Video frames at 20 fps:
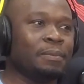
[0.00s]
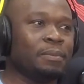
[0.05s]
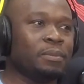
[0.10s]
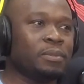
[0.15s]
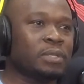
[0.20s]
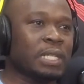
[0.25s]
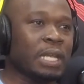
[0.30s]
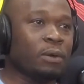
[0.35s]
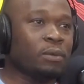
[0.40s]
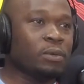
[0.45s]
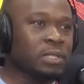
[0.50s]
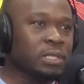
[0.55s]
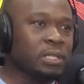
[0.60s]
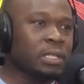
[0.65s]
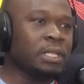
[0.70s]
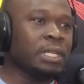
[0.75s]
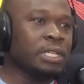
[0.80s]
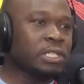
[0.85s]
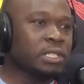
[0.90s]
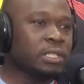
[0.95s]
So that was
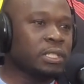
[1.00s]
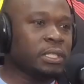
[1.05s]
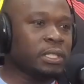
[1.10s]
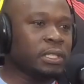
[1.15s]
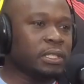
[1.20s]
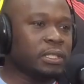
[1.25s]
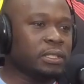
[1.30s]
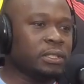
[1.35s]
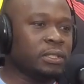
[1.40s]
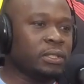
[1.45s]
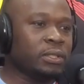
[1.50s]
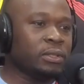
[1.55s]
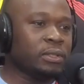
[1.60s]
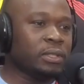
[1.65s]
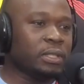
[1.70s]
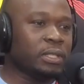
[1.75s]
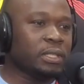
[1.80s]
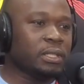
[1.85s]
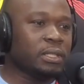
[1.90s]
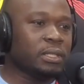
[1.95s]
initially the
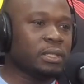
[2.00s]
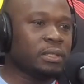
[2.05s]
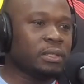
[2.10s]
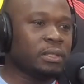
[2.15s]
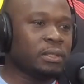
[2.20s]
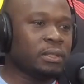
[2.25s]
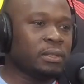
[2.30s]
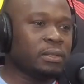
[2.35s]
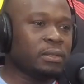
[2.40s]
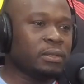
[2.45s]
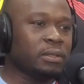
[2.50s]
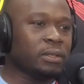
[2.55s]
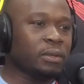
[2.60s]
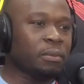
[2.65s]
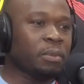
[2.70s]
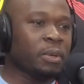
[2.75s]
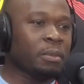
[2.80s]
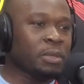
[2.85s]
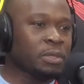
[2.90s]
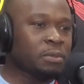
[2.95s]

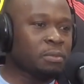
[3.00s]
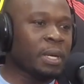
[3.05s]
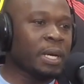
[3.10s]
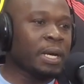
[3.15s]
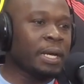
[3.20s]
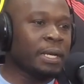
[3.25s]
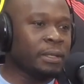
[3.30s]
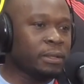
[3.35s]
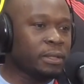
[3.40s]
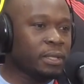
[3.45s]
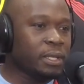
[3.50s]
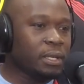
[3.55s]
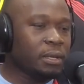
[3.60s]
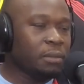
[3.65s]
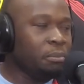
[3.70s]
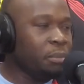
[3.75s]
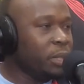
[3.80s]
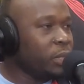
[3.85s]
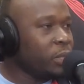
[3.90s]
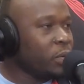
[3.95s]
premise behind
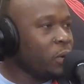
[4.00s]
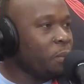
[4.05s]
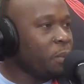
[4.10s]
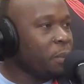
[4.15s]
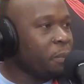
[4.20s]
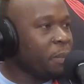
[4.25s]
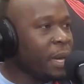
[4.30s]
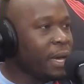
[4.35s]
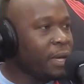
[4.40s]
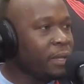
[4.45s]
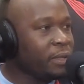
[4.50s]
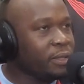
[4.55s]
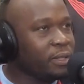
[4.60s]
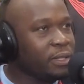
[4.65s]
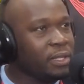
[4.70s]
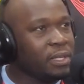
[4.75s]
building OpenPath.